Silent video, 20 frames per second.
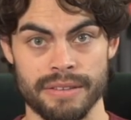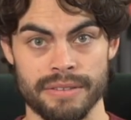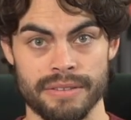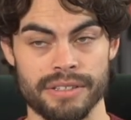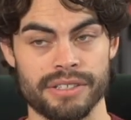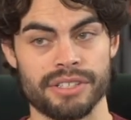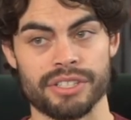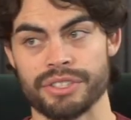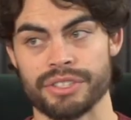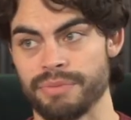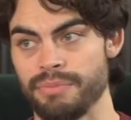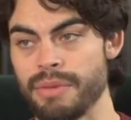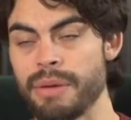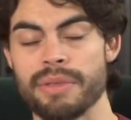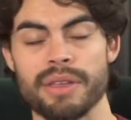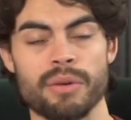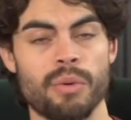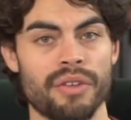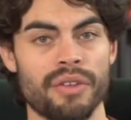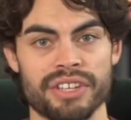They just,
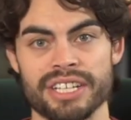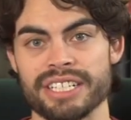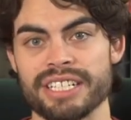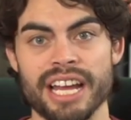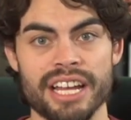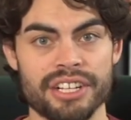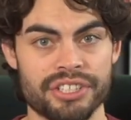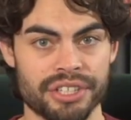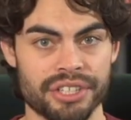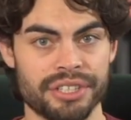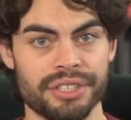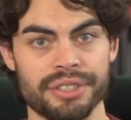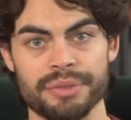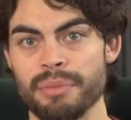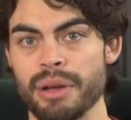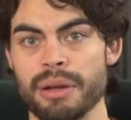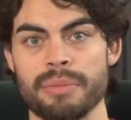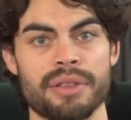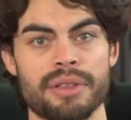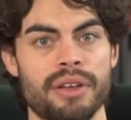maybe they want the
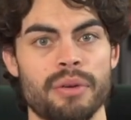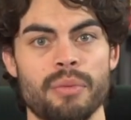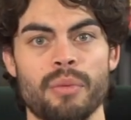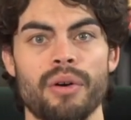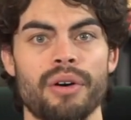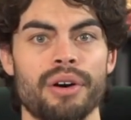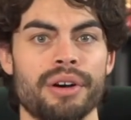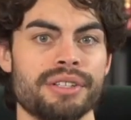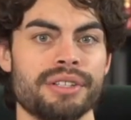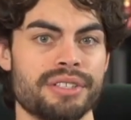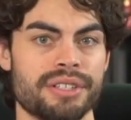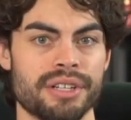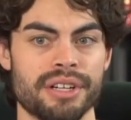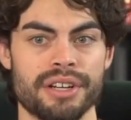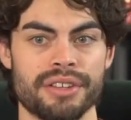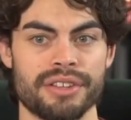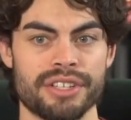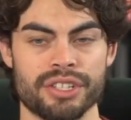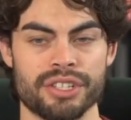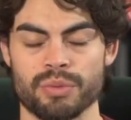attention, maybe they want,
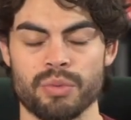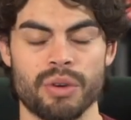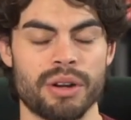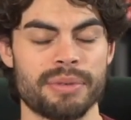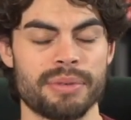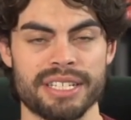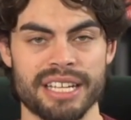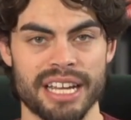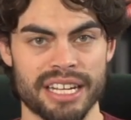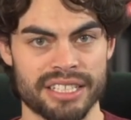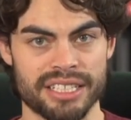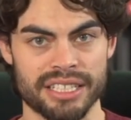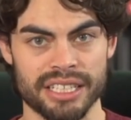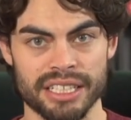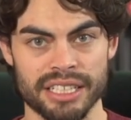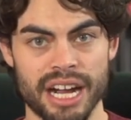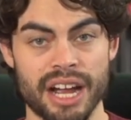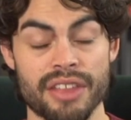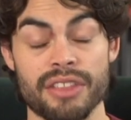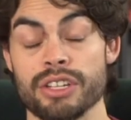uh, they just want to be texting
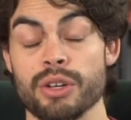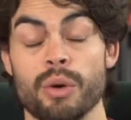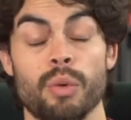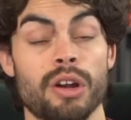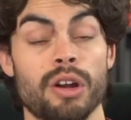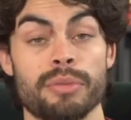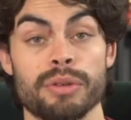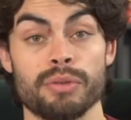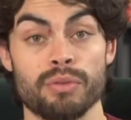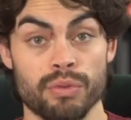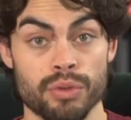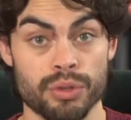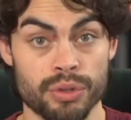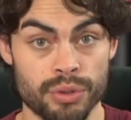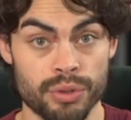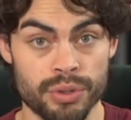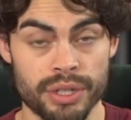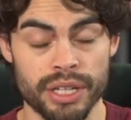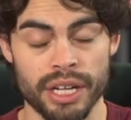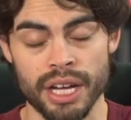a guy, they don't want to be
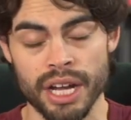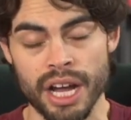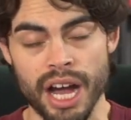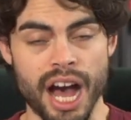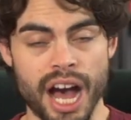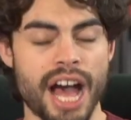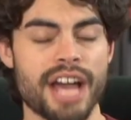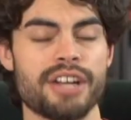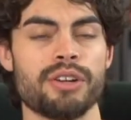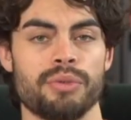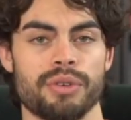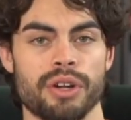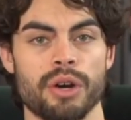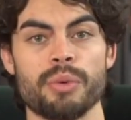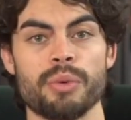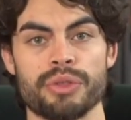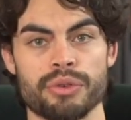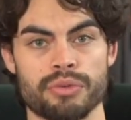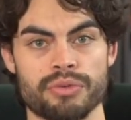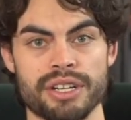rude. I don't know
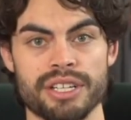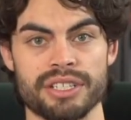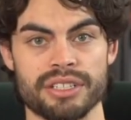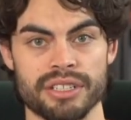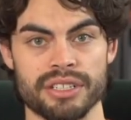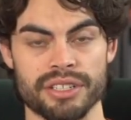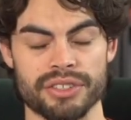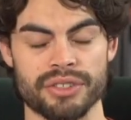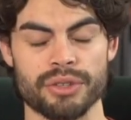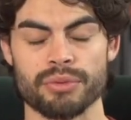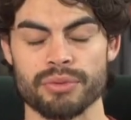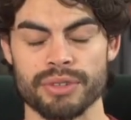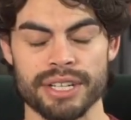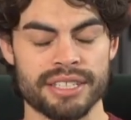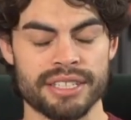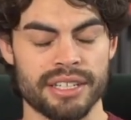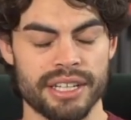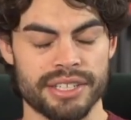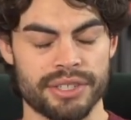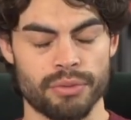what the reason is. The
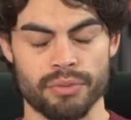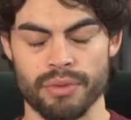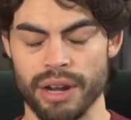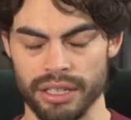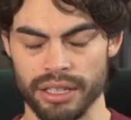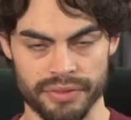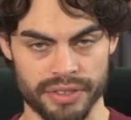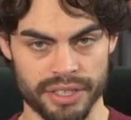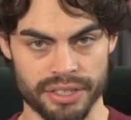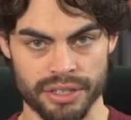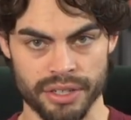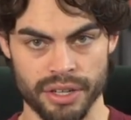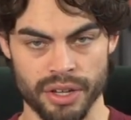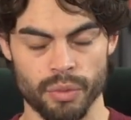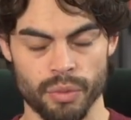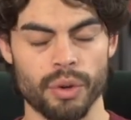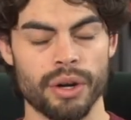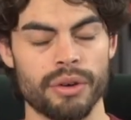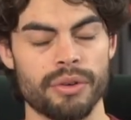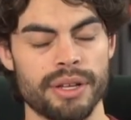reason is irrelevant.
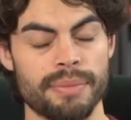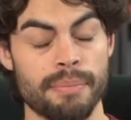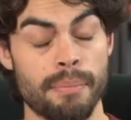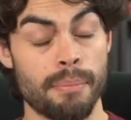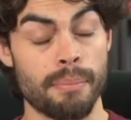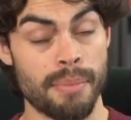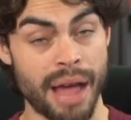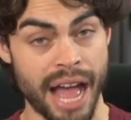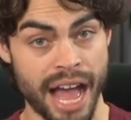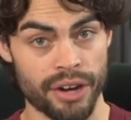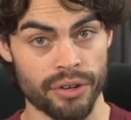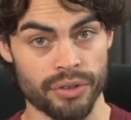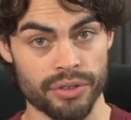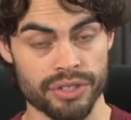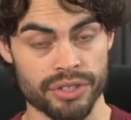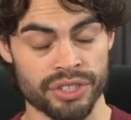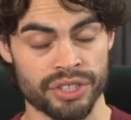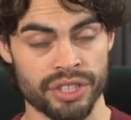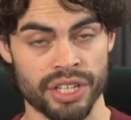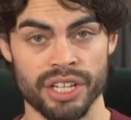What
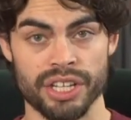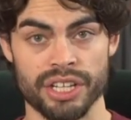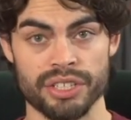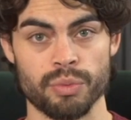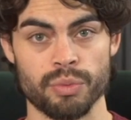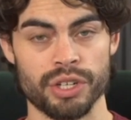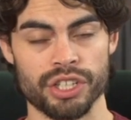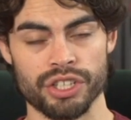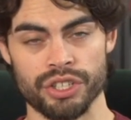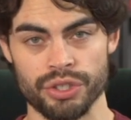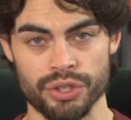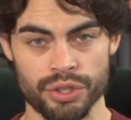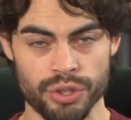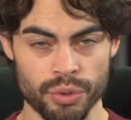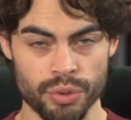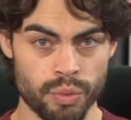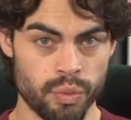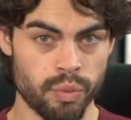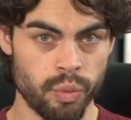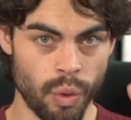matters is what
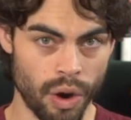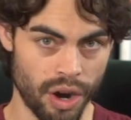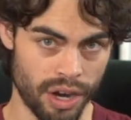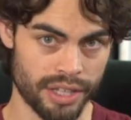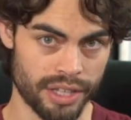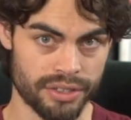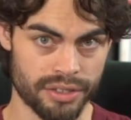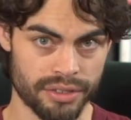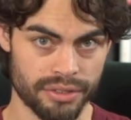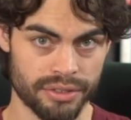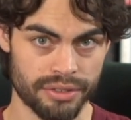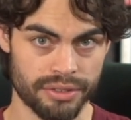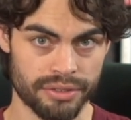you want.